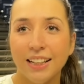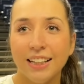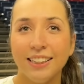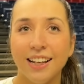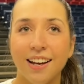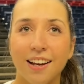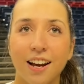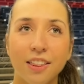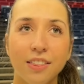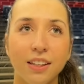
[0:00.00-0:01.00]
Yeah,
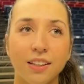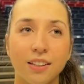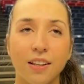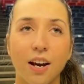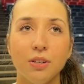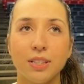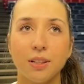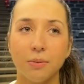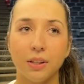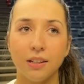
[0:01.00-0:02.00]
I think that was
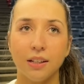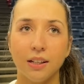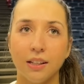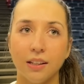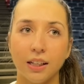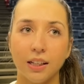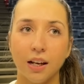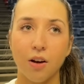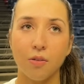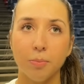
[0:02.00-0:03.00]
something that like
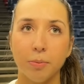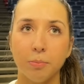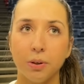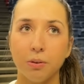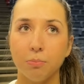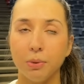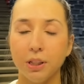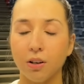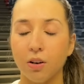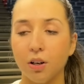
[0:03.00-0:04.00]
I remembered
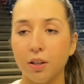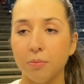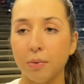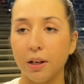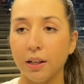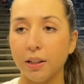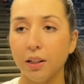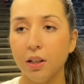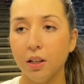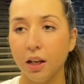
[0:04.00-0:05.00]
being hard in my
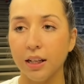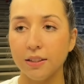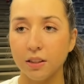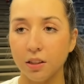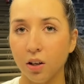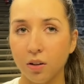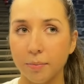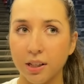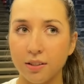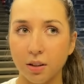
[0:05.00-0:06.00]
AC, not only
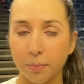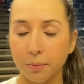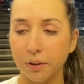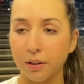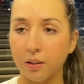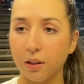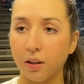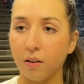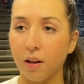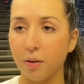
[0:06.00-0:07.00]
my ACL but in
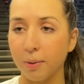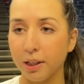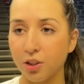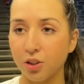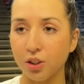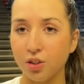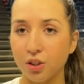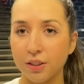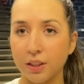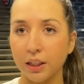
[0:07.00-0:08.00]
a lot of my injuries.
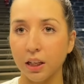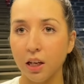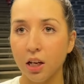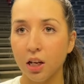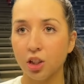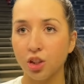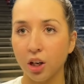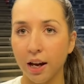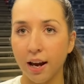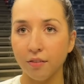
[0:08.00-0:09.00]
Just like
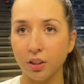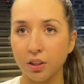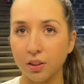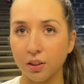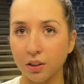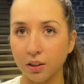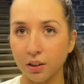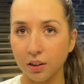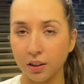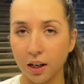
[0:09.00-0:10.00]
try, having to
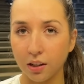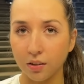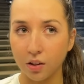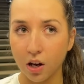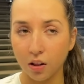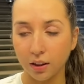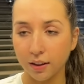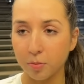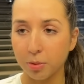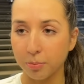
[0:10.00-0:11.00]
kind of not look at
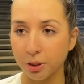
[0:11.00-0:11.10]
the big